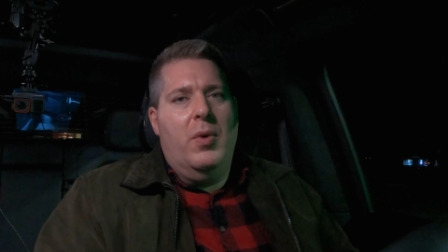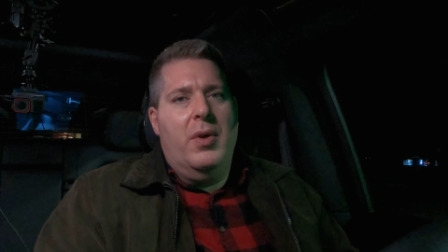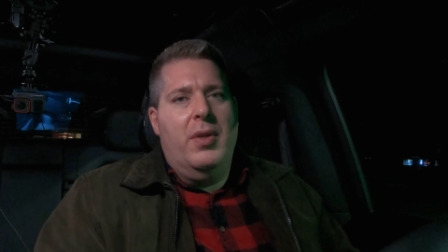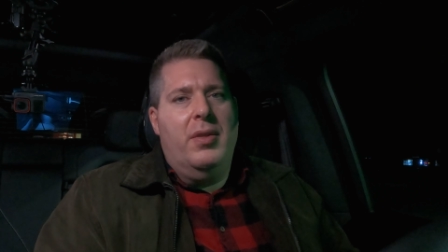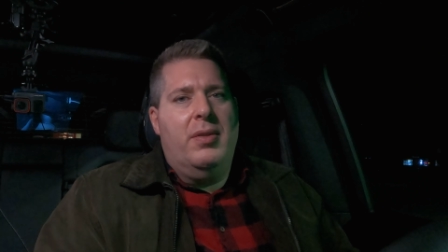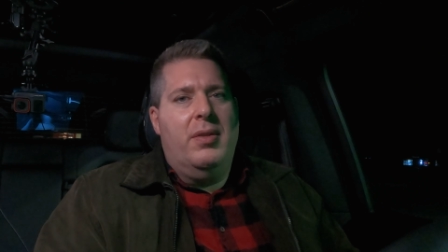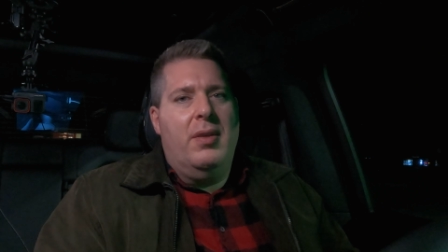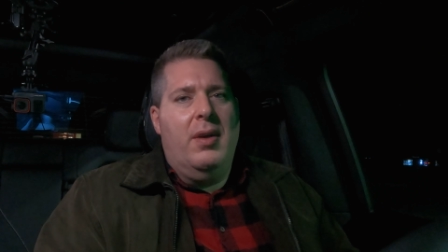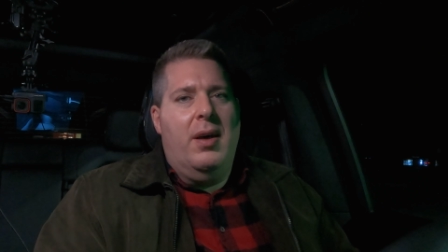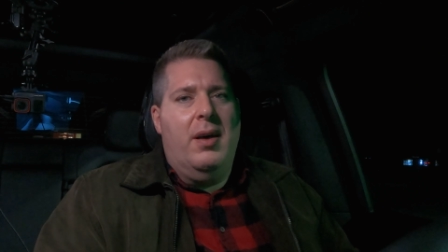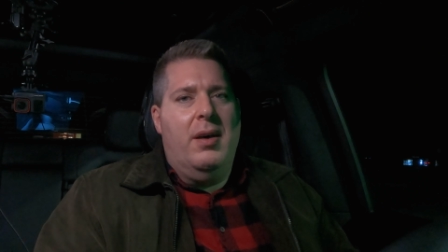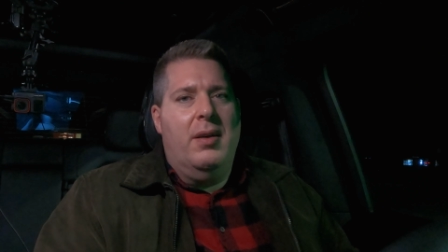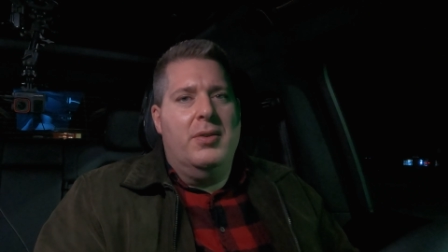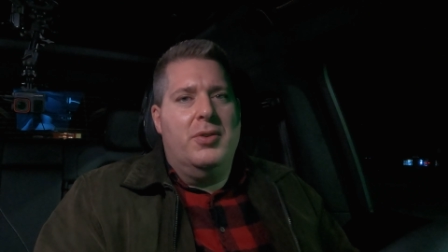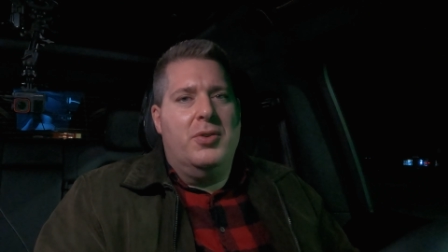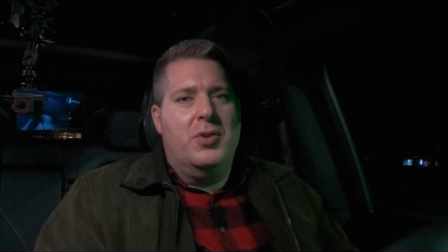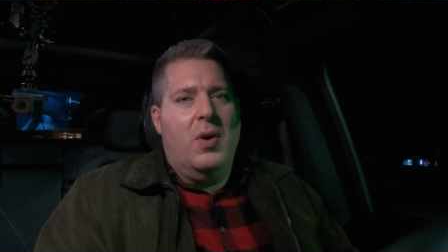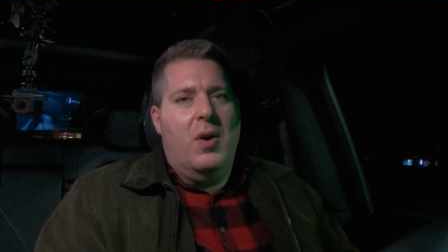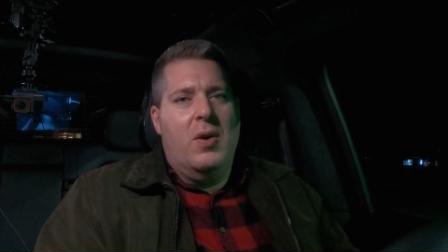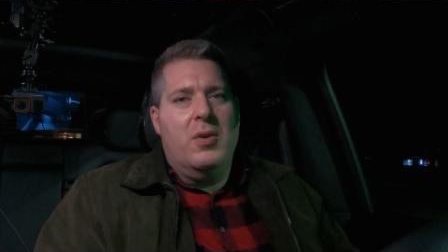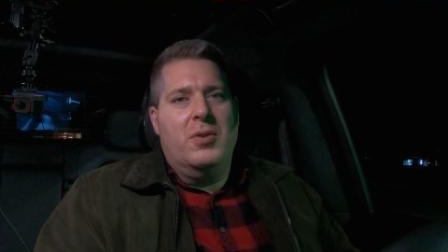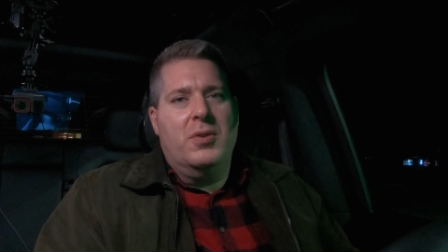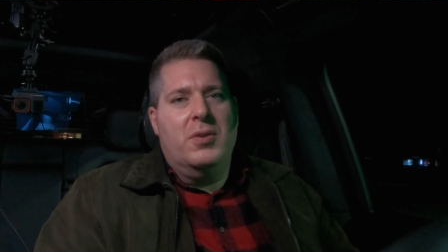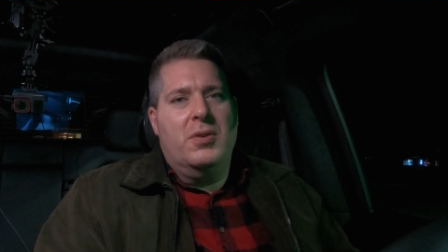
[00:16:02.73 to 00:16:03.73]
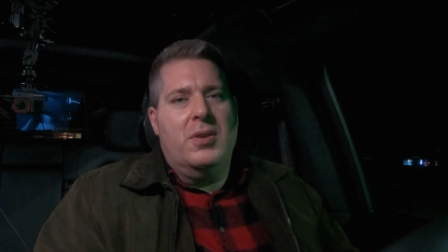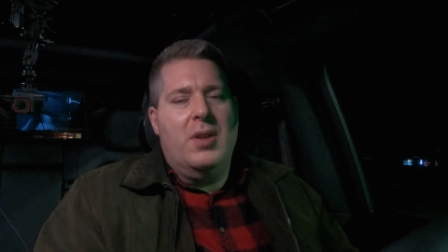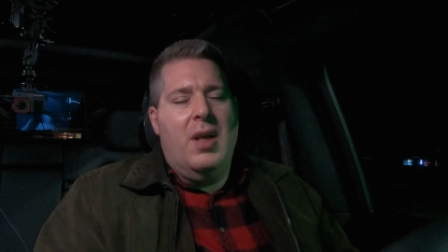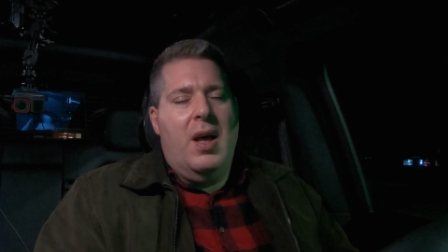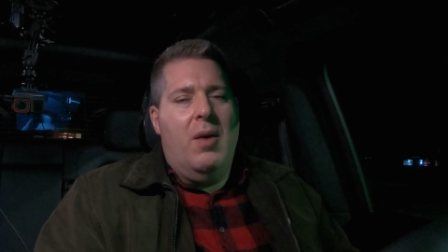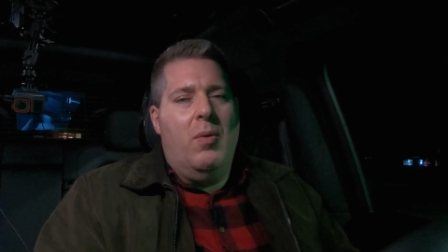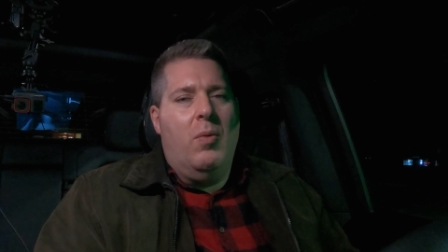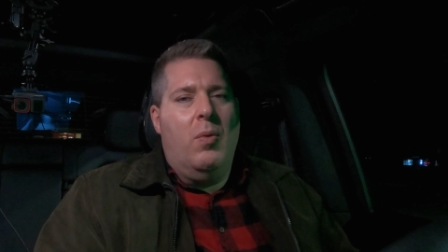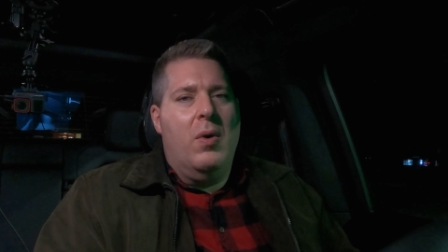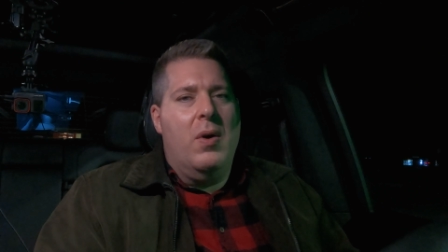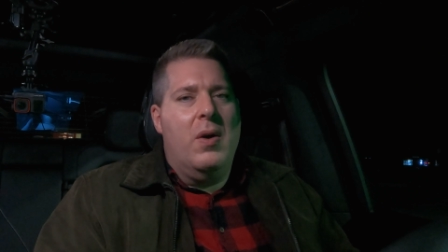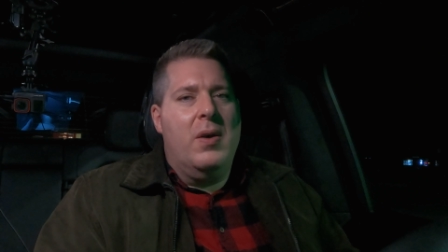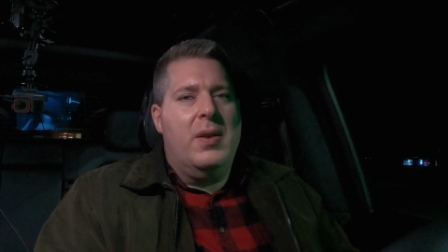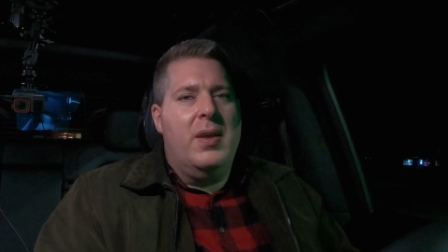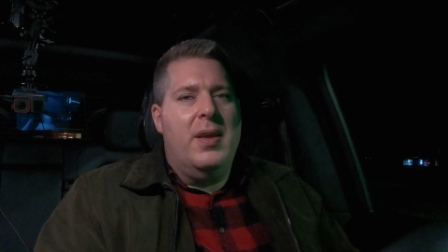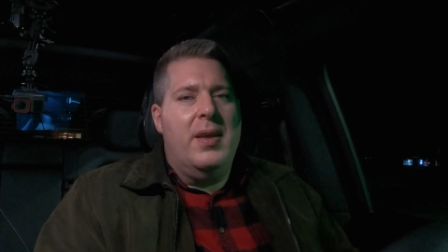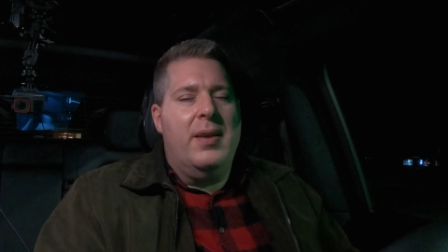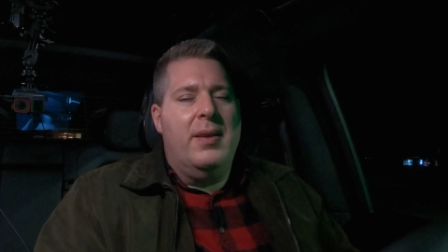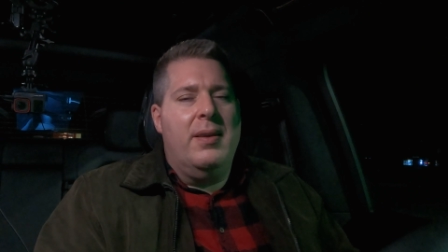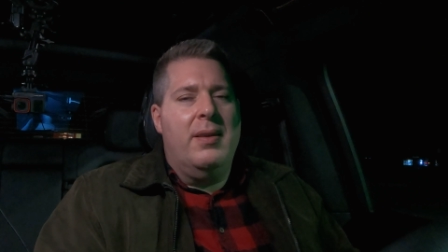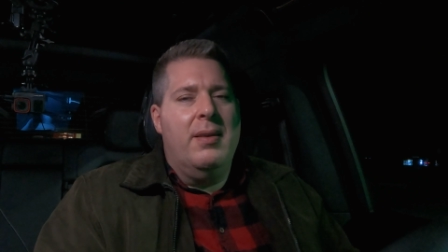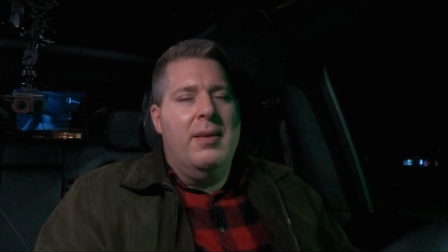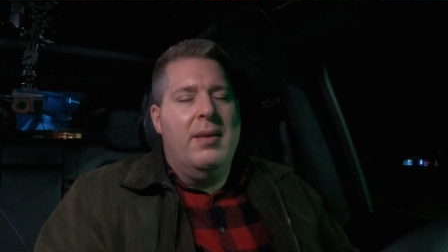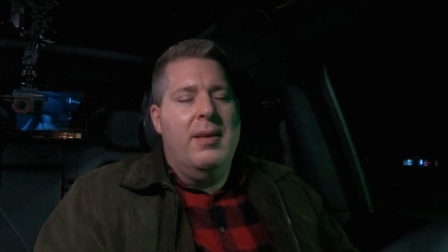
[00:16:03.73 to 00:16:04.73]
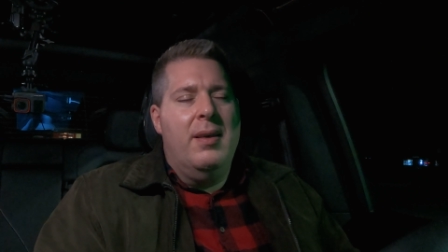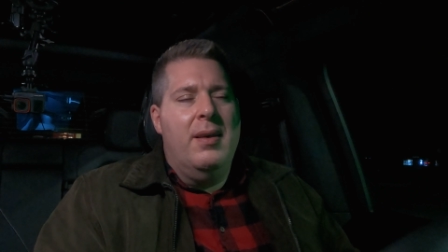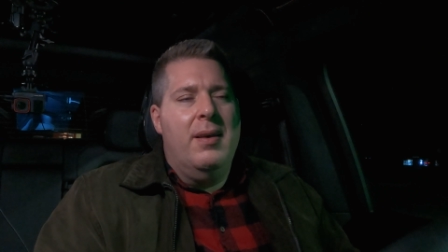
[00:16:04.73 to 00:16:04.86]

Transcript: with uh, chargers not working.